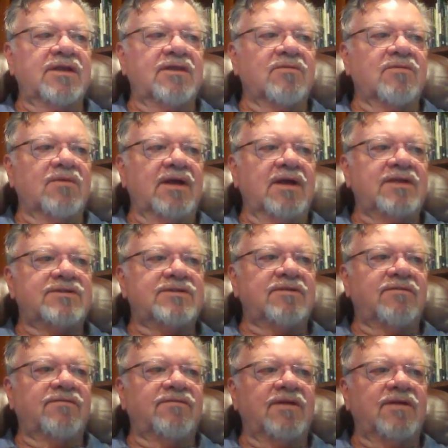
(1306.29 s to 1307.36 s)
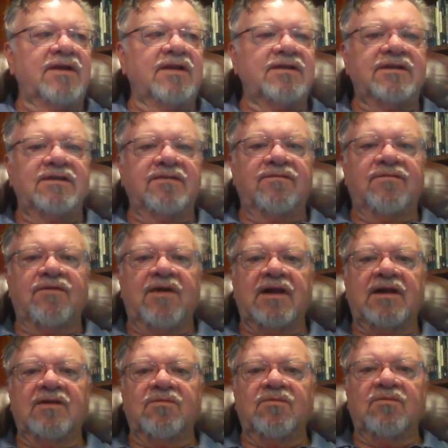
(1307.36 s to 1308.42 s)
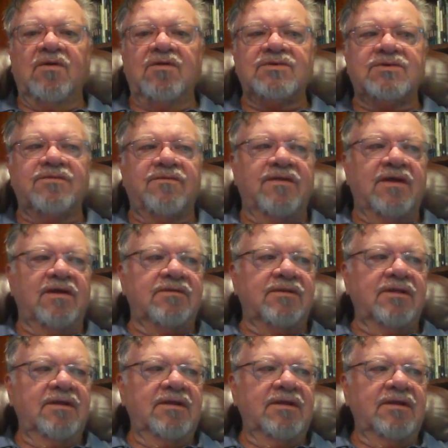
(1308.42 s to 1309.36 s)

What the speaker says: and the rise of Franklin Roosevelt.